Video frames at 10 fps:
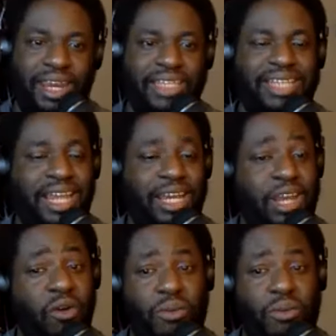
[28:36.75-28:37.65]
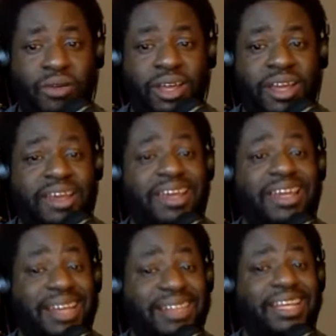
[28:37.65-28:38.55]
And it's like, no, bro,
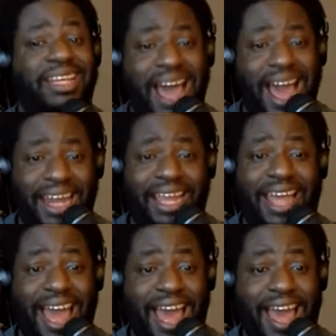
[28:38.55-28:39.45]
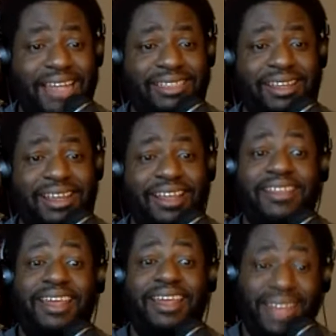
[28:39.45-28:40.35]
there's a lot of guys
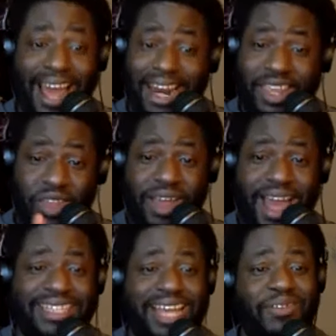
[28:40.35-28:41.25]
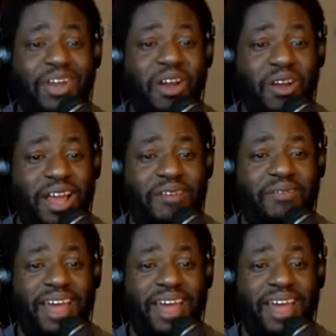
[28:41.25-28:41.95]
that a lot of you guys haven't heard of.